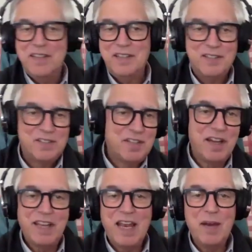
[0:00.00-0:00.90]

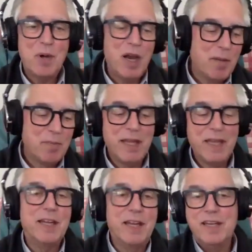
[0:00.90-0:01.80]
studying Abraham
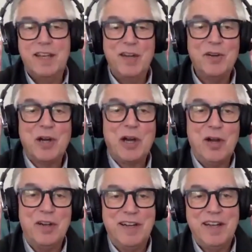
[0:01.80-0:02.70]
Lincoln in
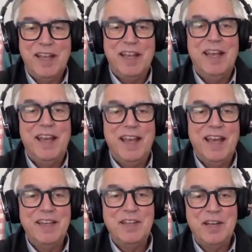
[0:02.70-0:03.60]
kindergarten,
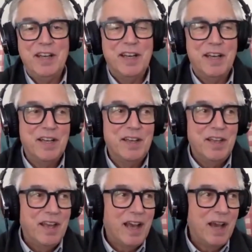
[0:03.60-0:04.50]
and uh,
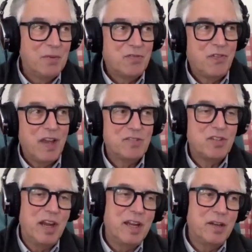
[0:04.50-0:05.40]
I was
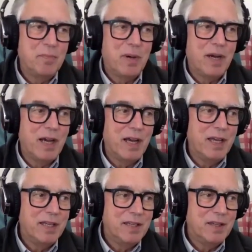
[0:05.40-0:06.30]
fascinated
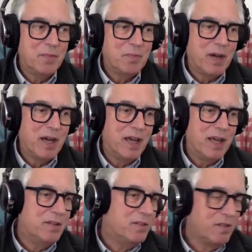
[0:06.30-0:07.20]
by
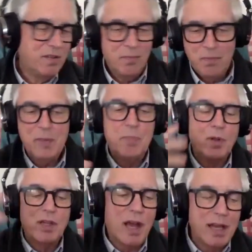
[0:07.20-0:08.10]
by
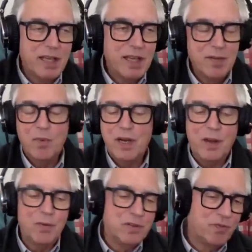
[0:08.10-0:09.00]
people like him when
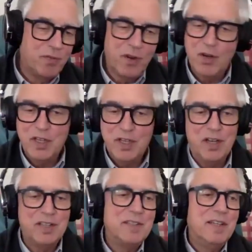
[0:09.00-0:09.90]
I was very
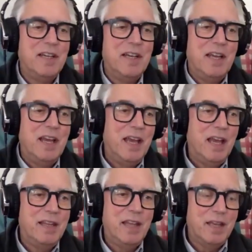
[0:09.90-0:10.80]
young.
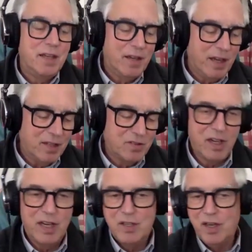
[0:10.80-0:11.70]
And then as
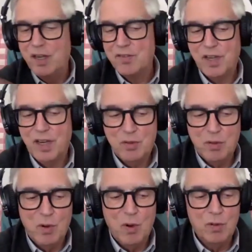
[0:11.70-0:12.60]
I as I
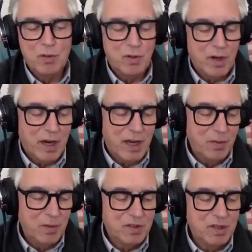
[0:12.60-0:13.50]
grew older, I
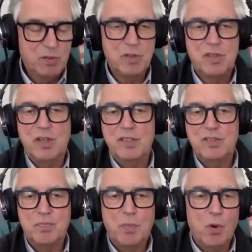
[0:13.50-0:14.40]
was interested in
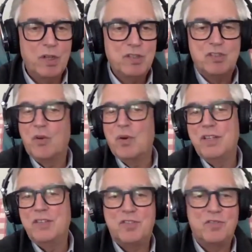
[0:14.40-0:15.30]
sports, so
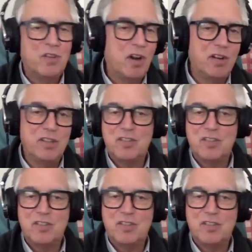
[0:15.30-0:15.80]
I started